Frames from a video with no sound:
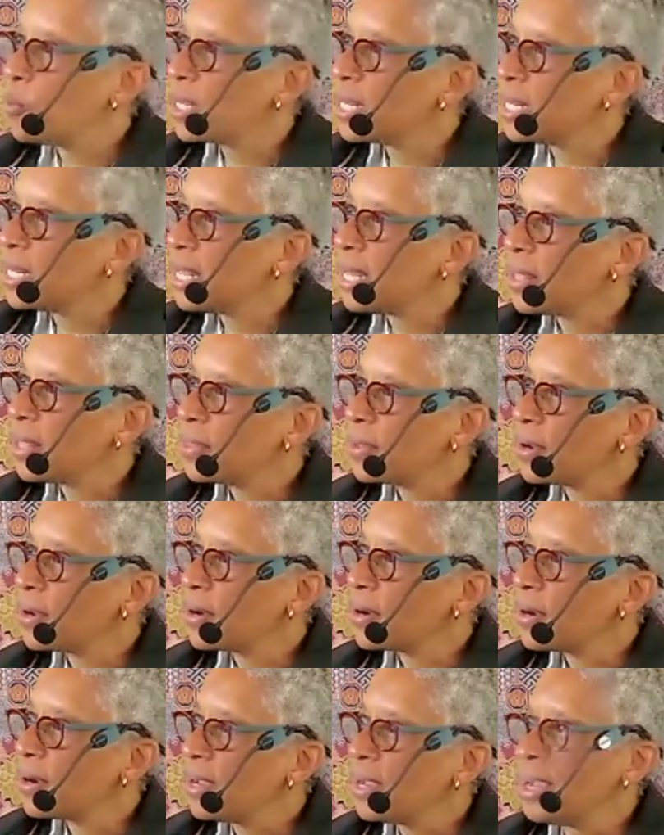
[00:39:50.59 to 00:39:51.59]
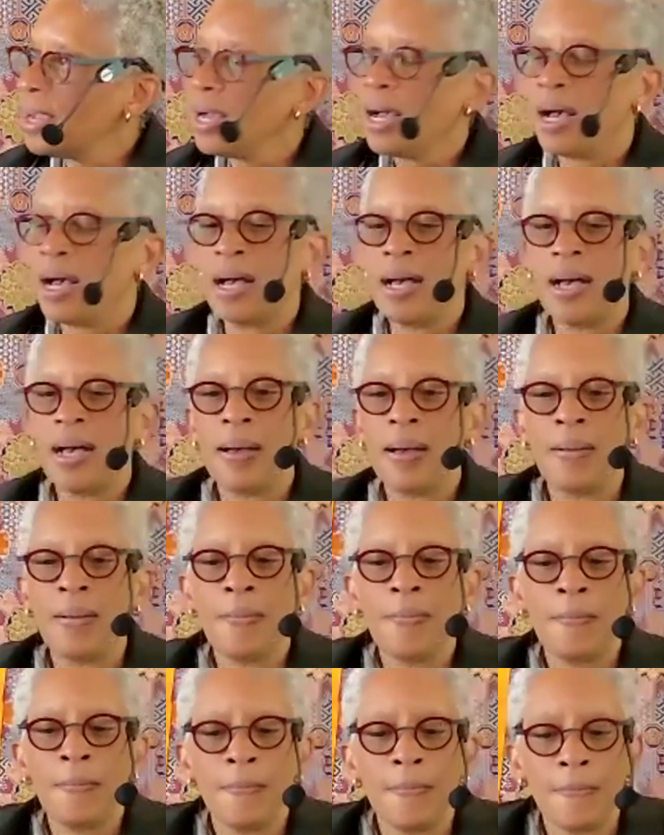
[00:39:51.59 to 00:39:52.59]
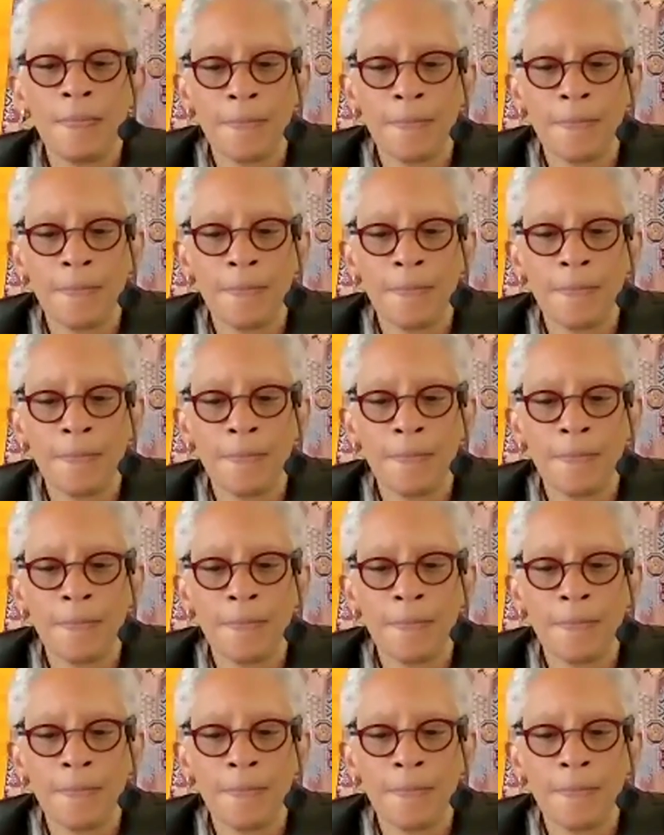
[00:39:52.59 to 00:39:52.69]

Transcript: another. Um,